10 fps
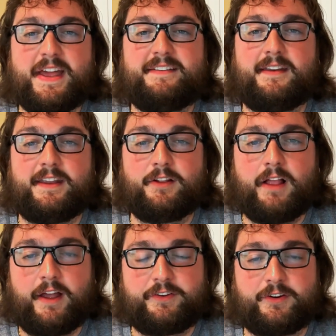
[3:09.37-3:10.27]
that Danielle
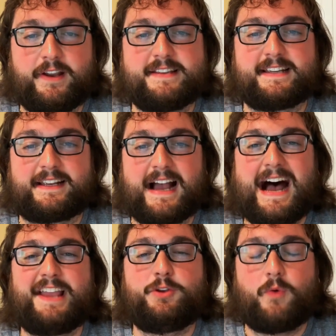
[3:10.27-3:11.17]
Hunter is a
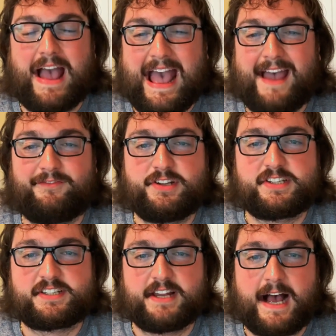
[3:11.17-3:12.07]
guy you have to
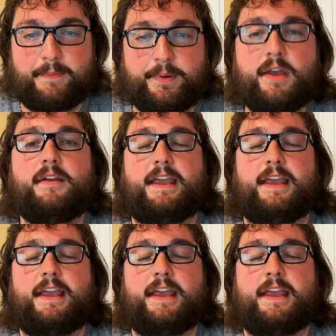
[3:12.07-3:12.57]
stop